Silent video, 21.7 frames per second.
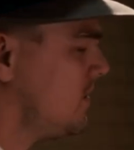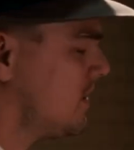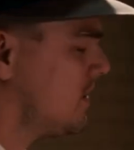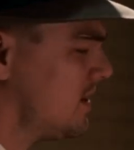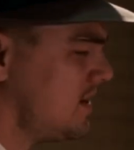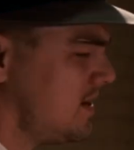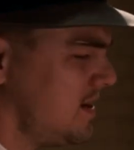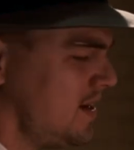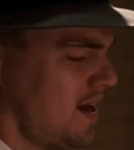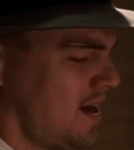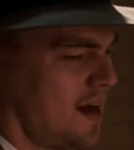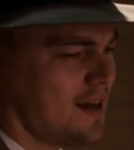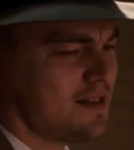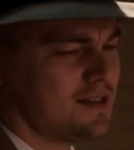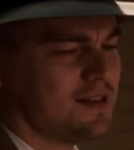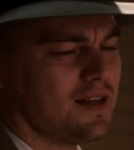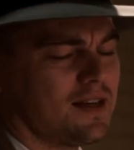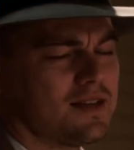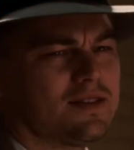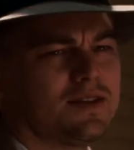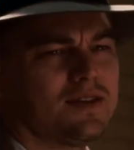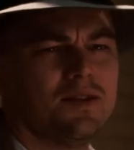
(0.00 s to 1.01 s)
we're gonna need
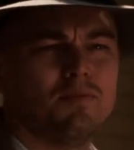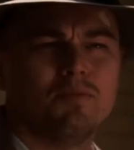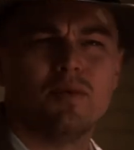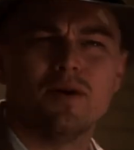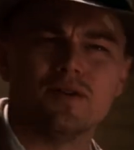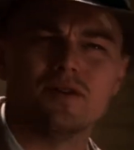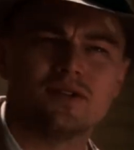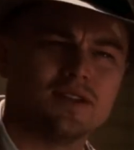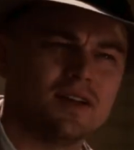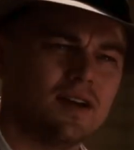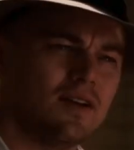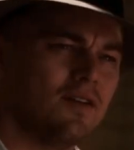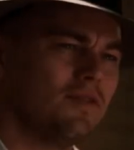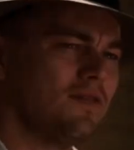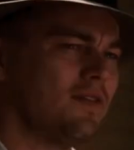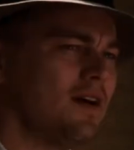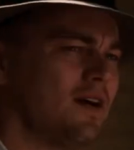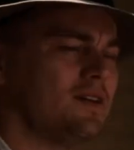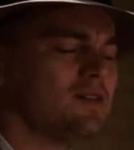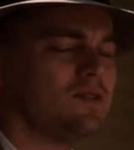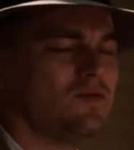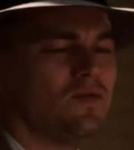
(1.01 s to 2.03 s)
access to the personnel
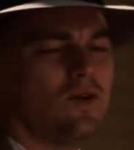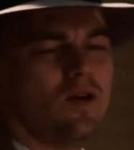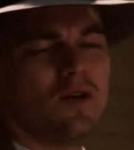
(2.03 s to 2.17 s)
files of